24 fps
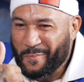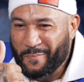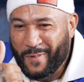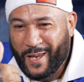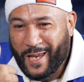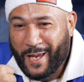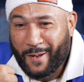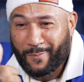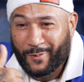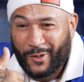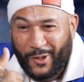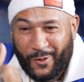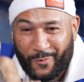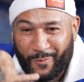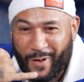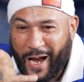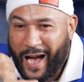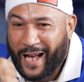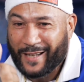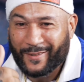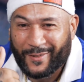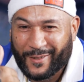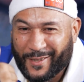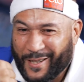let me hear what you
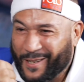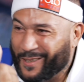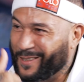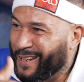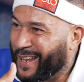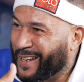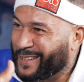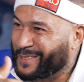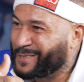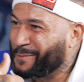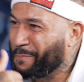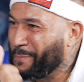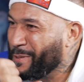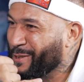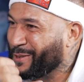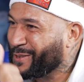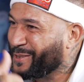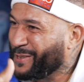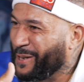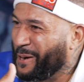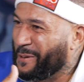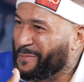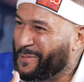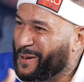got, son. Like, spit
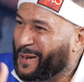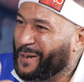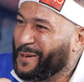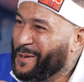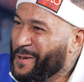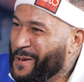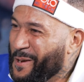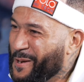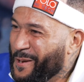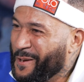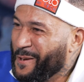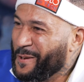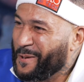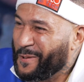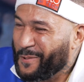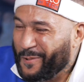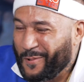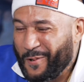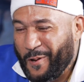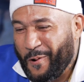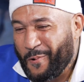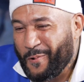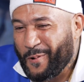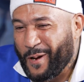something up. Right.
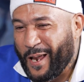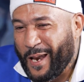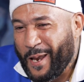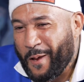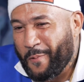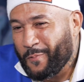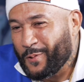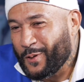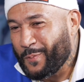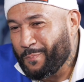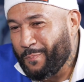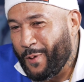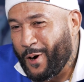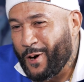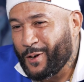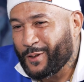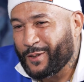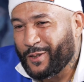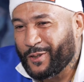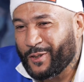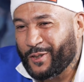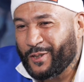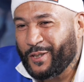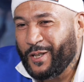You know, and it was
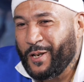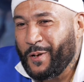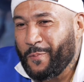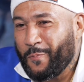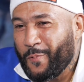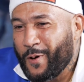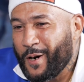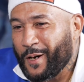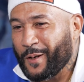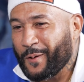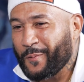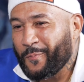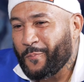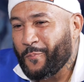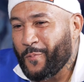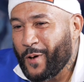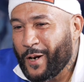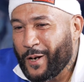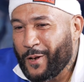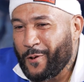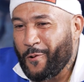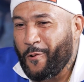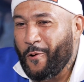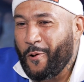bugged to see what
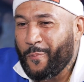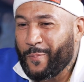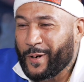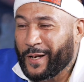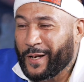it all